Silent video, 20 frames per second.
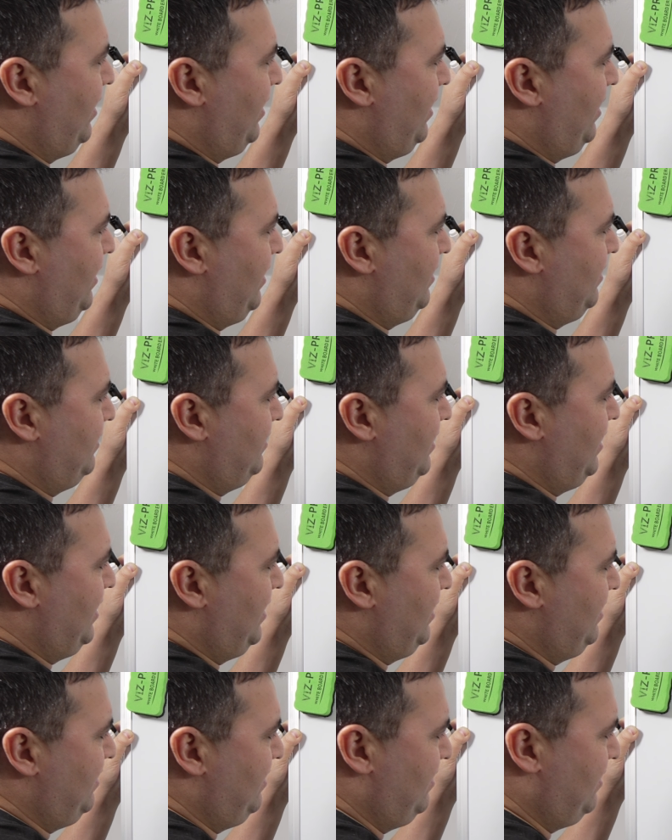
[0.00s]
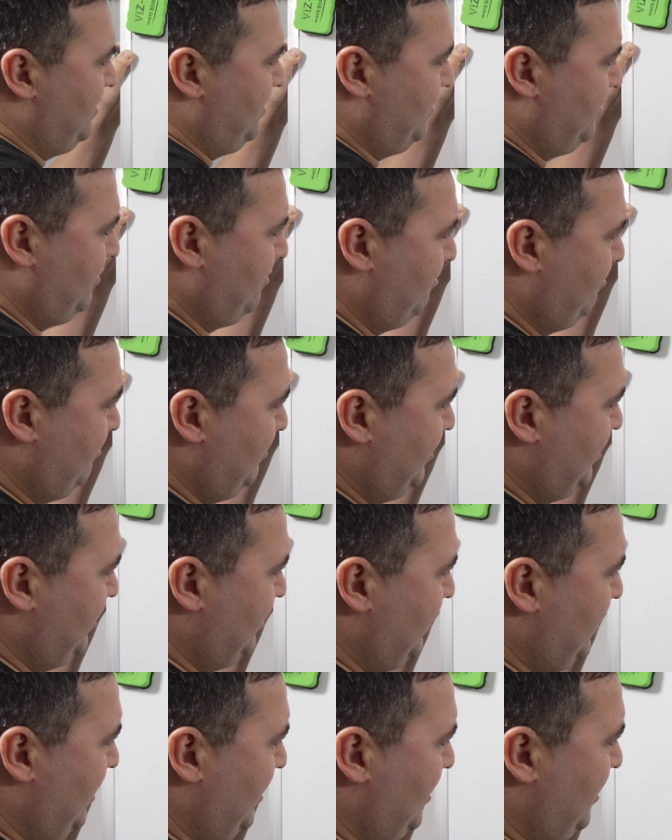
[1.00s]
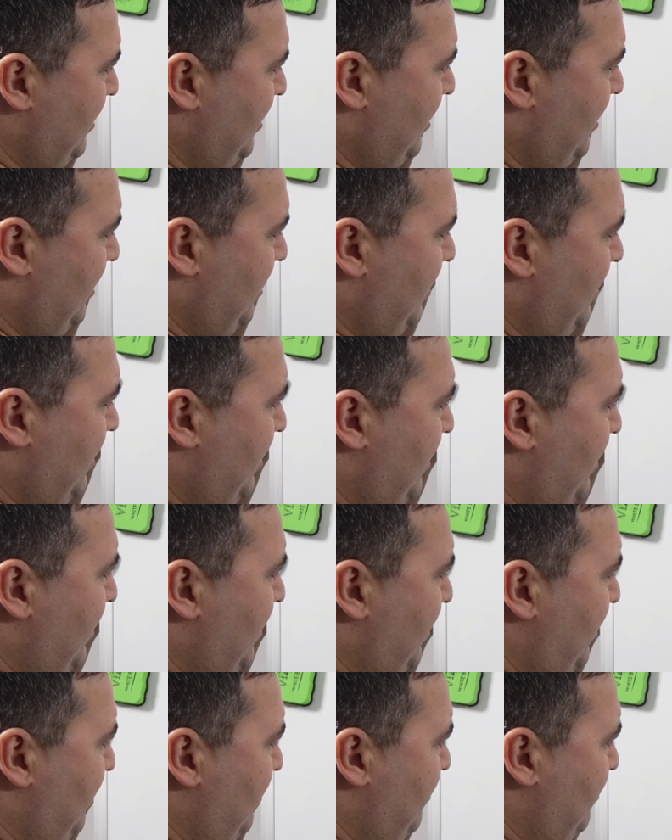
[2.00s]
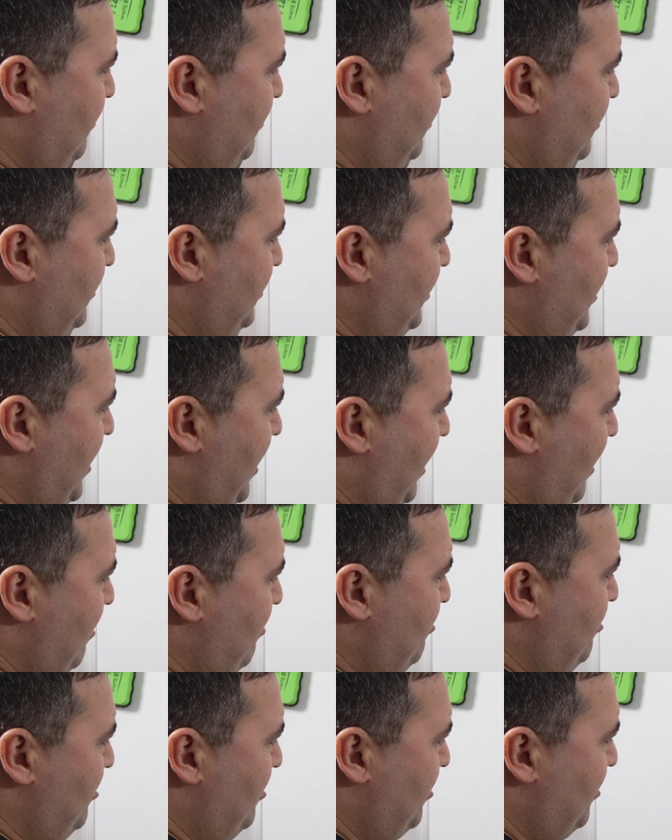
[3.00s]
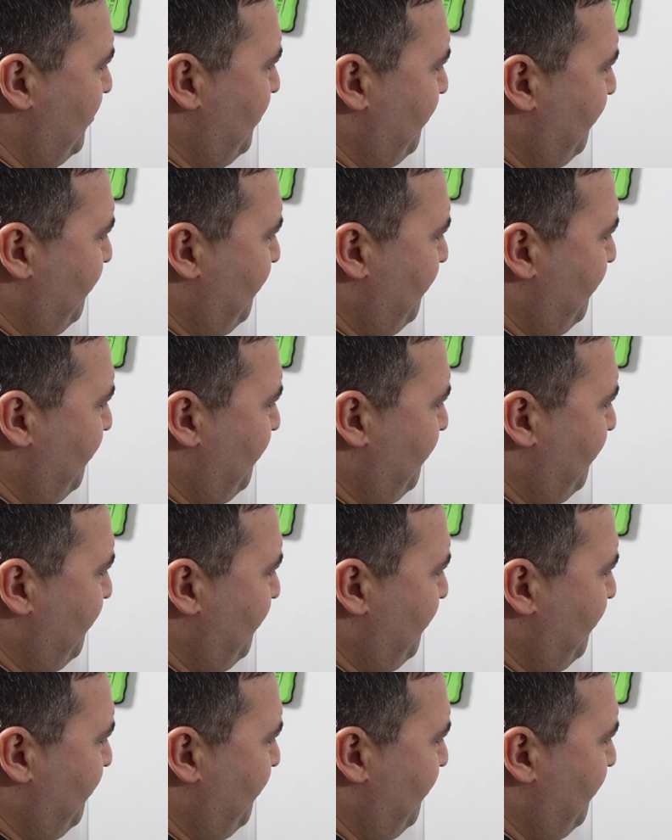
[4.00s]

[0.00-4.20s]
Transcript: And then we say, cout